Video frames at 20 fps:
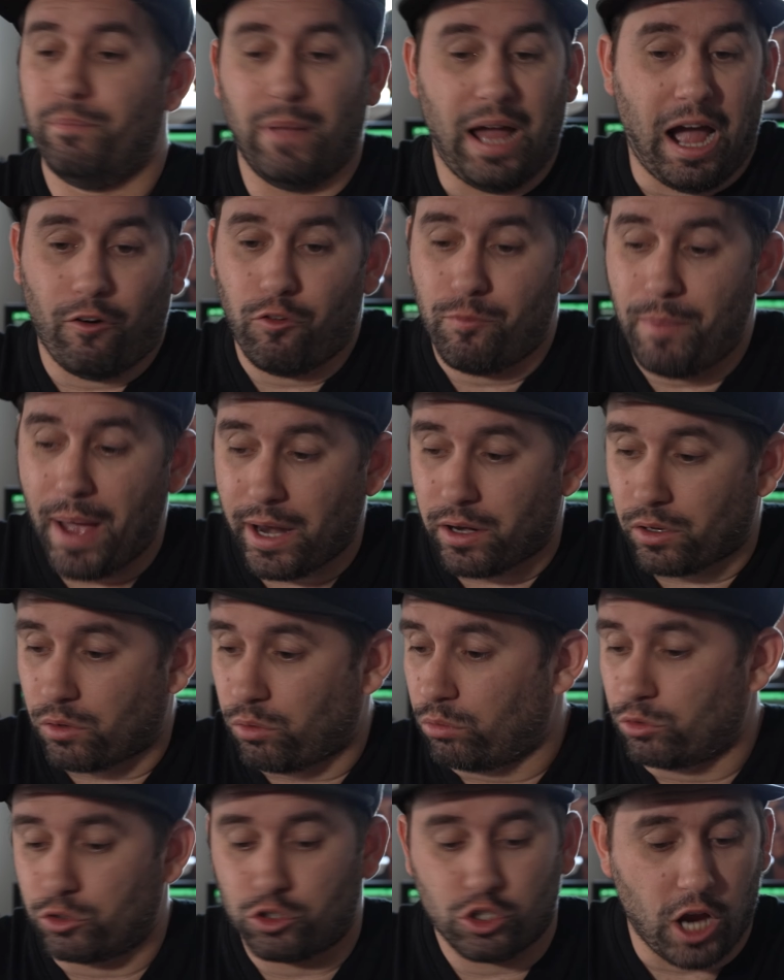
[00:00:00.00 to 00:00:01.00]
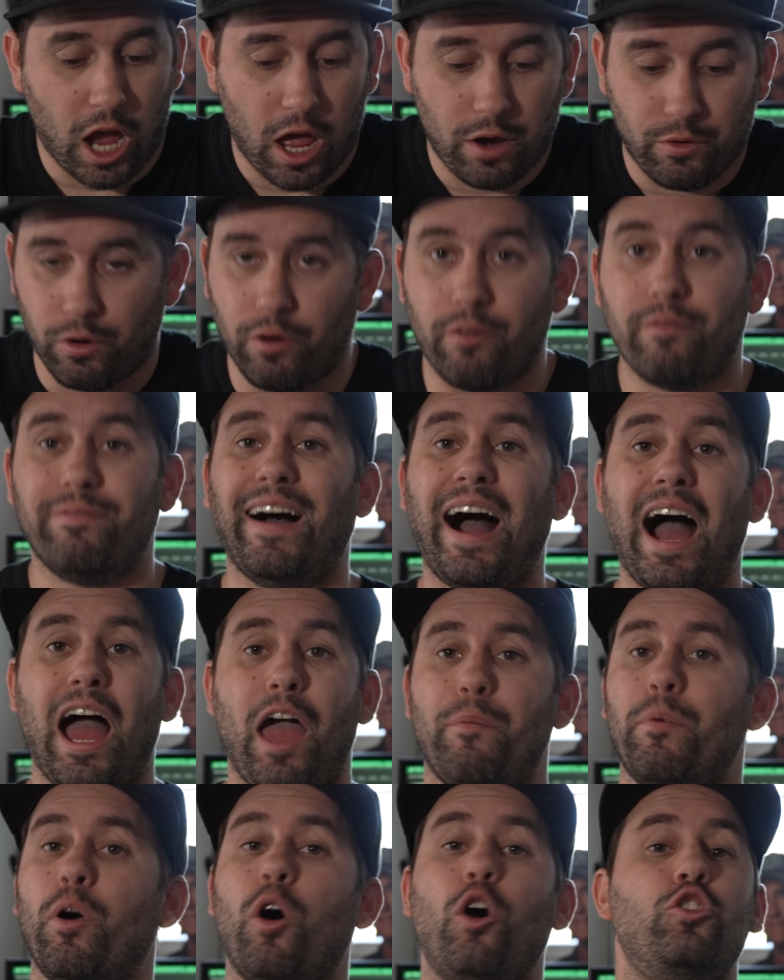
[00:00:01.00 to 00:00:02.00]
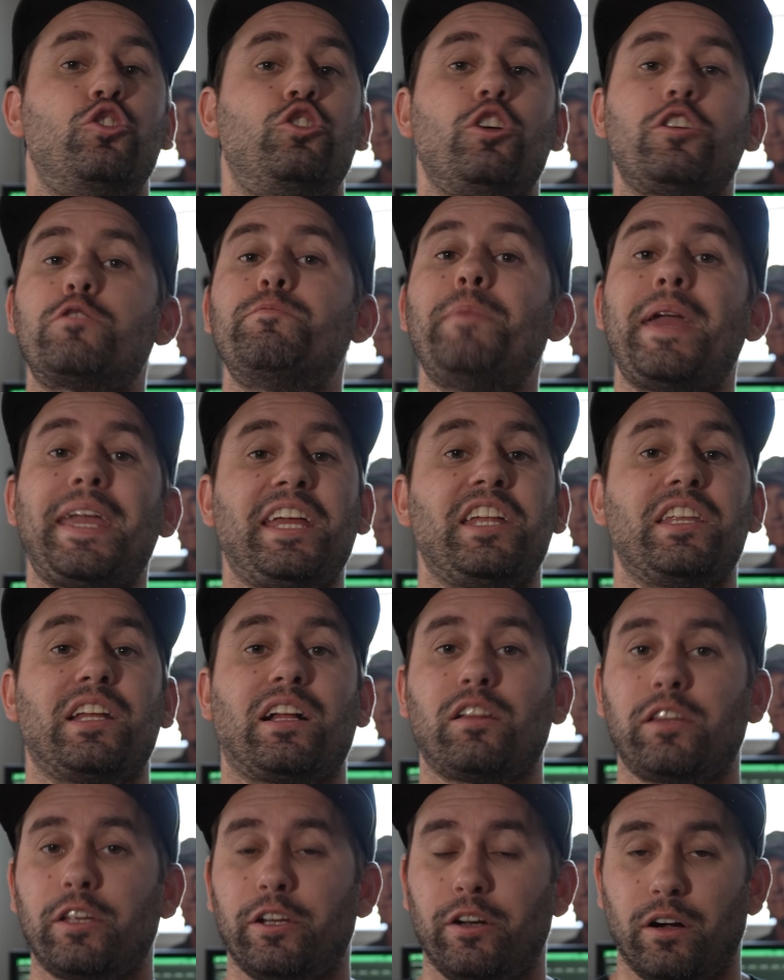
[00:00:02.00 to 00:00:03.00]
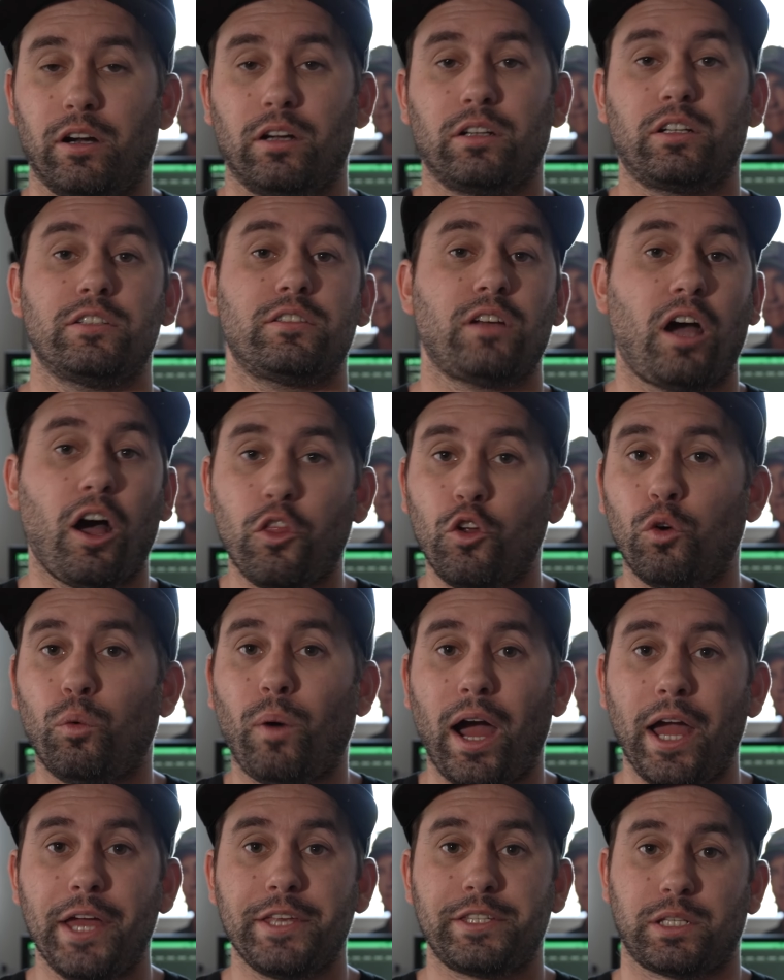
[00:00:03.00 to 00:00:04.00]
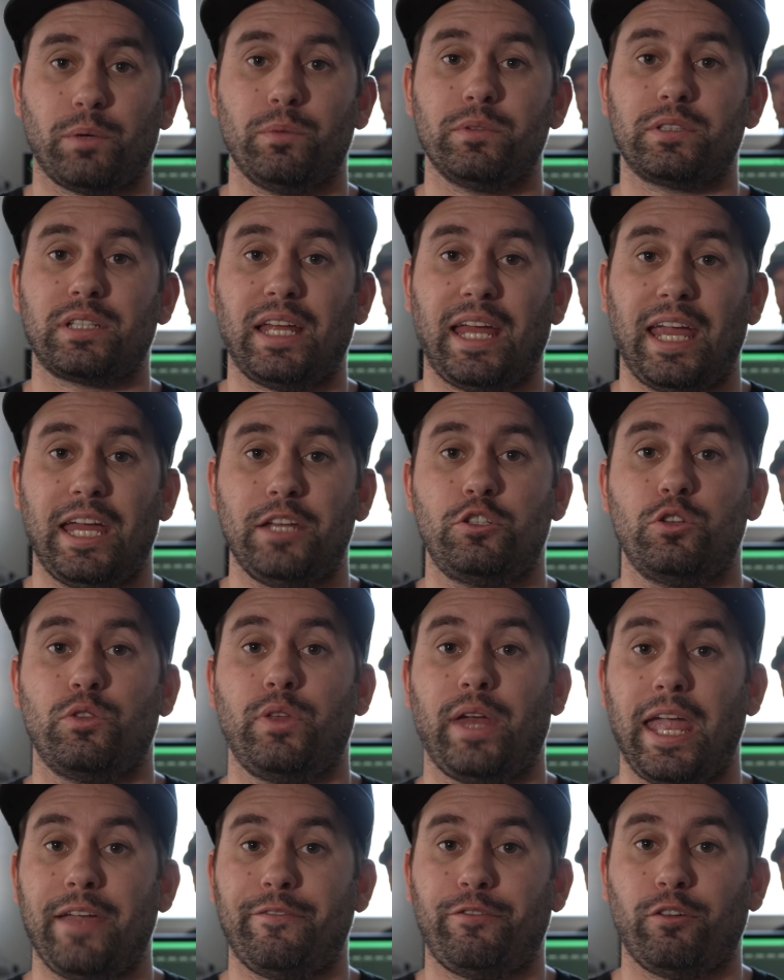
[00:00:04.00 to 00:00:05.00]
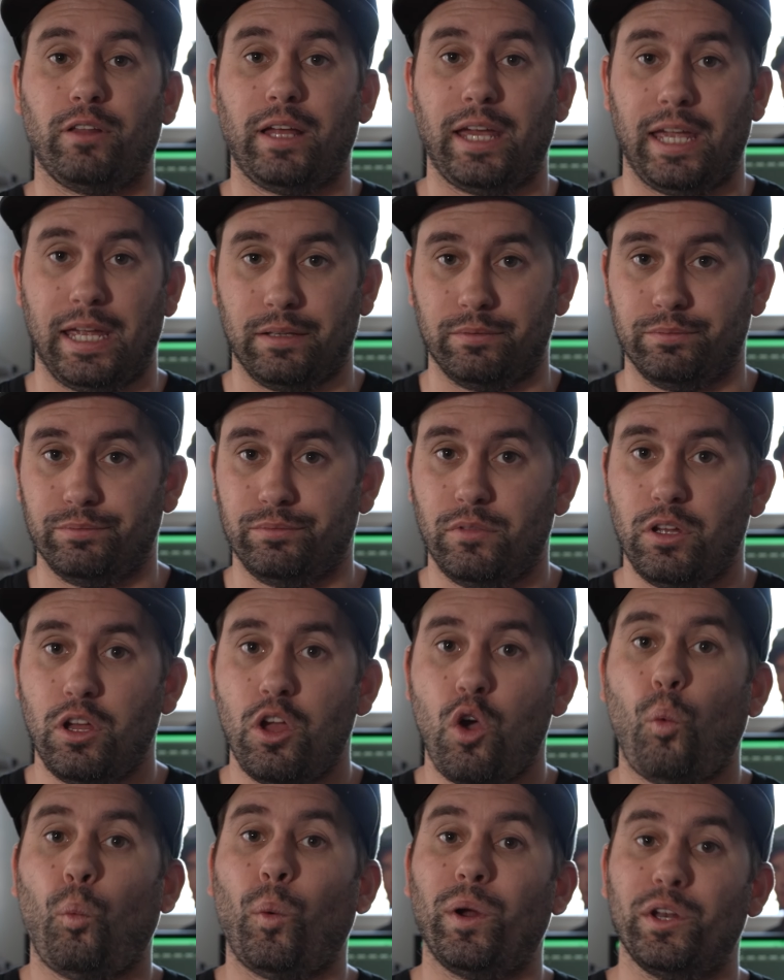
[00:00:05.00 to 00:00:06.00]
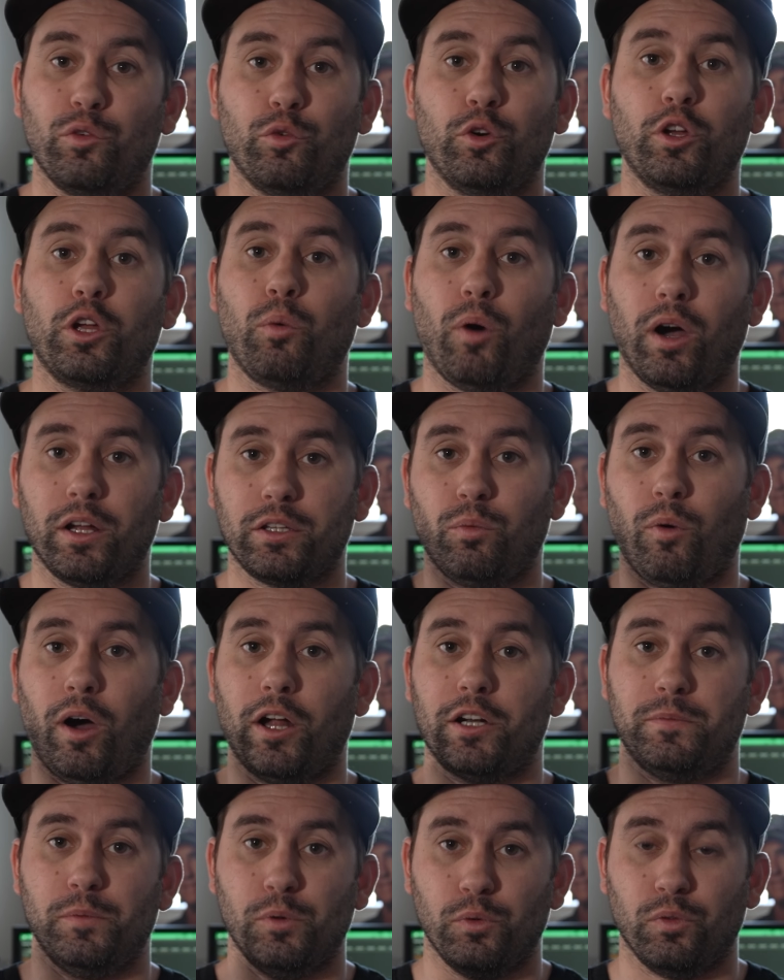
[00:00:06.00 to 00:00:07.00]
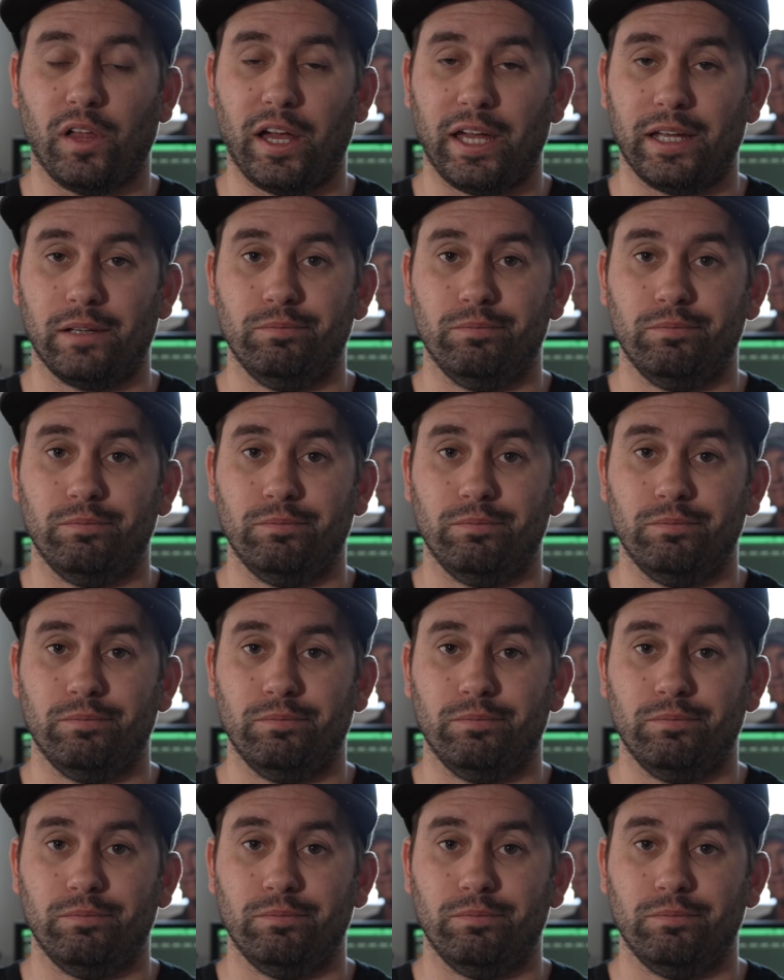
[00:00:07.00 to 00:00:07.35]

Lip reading: Alphabetical, genre, vibe, just make it clear, because otherwise someone's gonna hand you the Hateful Eight when you really want to watch Moonlight.